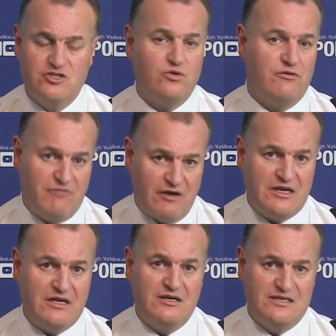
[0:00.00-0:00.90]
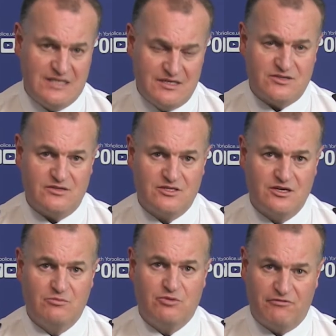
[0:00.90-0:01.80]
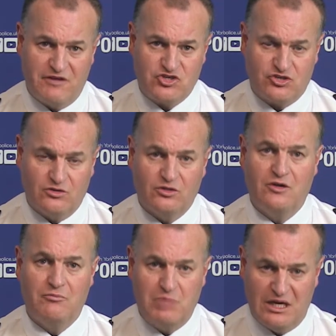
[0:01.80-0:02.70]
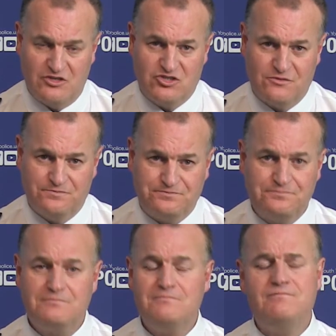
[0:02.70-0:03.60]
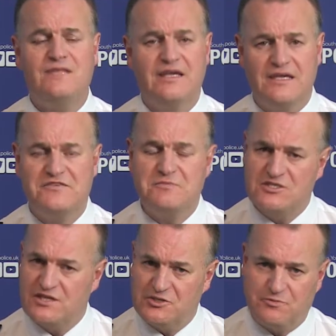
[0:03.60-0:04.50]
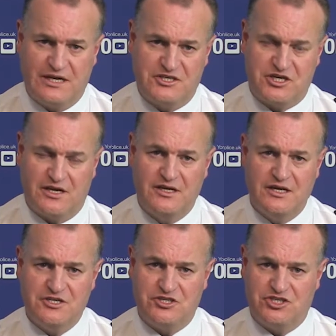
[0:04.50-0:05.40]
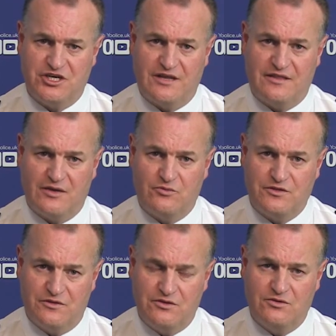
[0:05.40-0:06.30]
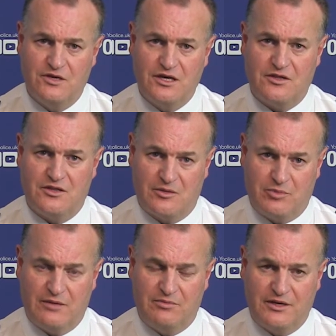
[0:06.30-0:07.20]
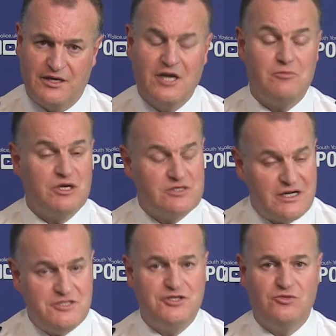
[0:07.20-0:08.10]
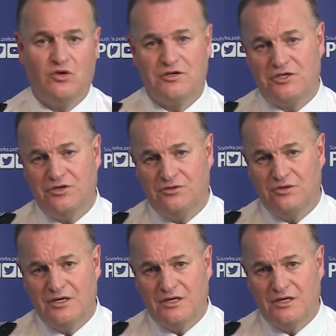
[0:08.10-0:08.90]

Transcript: to a very decent professional pitch. It gives me such pleasure to share that with you, the public, because I do want you